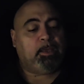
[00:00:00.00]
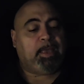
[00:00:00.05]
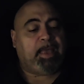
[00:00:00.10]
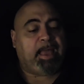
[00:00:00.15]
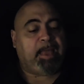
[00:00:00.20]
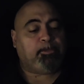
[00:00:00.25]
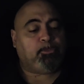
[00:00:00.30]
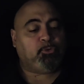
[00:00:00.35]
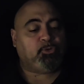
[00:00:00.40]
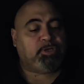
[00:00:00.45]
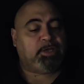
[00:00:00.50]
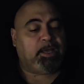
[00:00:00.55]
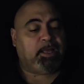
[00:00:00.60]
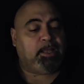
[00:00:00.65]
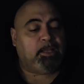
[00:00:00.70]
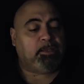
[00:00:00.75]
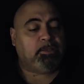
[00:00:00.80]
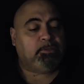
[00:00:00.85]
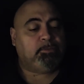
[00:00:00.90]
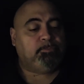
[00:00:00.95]

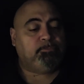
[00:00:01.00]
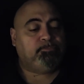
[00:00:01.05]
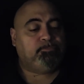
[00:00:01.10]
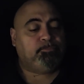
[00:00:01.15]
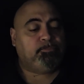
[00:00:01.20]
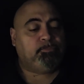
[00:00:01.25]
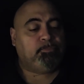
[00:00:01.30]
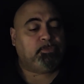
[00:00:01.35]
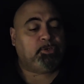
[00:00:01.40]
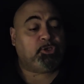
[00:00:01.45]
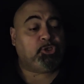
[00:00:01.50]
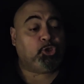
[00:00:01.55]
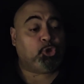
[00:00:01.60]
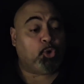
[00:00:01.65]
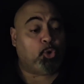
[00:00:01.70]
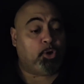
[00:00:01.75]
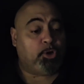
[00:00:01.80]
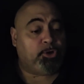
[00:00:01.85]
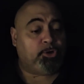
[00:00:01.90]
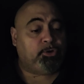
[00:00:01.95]
Hamutal, the
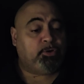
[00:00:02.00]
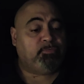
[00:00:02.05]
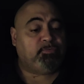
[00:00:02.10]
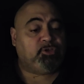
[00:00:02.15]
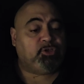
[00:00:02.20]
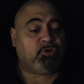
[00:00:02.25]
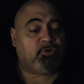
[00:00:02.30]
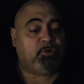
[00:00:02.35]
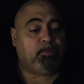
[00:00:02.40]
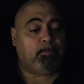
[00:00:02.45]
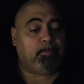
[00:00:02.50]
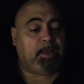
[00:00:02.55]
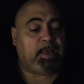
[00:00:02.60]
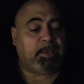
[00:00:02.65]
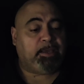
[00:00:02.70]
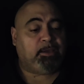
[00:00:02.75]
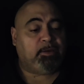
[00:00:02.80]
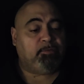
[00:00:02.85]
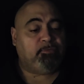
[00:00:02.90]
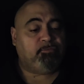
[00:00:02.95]
daughter of
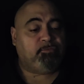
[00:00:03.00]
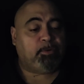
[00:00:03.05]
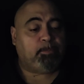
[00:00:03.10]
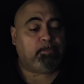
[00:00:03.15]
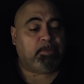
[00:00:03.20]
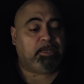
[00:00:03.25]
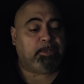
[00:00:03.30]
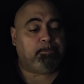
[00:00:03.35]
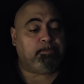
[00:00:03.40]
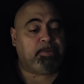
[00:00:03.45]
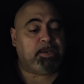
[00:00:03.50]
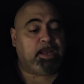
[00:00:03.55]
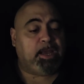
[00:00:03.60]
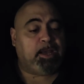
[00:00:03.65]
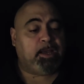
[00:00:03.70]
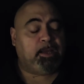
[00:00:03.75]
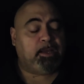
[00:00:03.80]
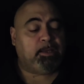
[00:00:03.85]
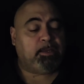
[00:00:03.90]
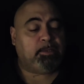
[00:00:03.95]
Jeremiah from
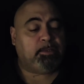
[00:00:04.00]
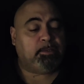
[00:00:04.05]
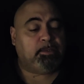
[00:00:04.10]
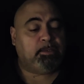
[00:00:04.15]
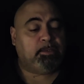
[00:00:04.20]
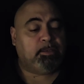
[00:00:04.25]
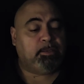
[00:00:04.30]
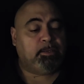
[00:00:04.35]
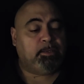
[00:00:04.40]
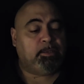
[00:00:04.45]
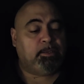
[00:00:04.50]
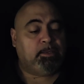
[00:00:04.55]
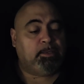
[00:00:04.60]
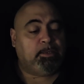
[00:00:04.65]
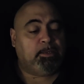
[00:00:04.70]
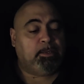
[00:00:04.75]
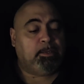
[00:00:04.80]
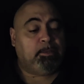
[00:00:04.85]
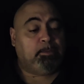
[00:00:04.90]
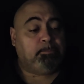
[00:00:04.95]
Libna.
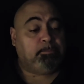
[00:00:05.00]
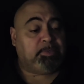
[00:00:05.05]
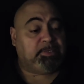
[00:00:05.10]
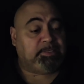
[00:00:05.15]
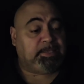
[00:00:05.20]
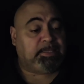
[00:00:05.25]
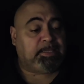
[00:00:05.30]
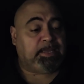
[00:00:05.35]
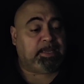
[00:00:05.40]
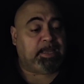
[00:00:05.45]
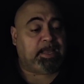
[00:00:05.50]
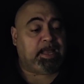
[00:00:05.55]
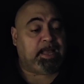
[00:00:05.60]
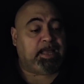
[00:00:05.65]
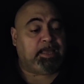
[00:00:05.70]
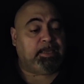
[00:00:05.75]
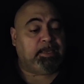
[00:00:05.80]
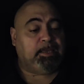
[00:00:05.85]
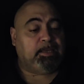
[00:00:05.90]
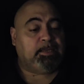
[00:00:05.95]

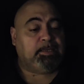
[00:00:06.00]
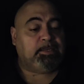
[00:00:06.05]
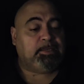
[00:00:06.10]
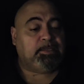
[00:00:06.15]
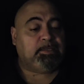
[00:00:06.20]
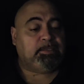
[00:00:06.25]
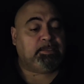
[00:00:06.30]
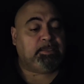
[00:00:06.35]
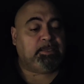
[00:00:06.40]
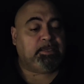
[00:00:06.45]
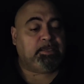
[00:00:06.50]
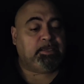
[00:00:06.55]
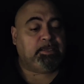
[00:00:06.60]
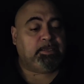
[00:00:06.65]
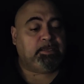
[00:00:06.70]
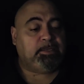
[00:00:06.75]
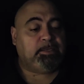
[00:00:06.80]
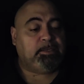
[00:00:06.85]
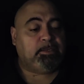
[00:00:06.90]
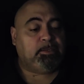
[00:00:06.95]
Zedekiah
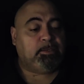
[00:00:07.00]
did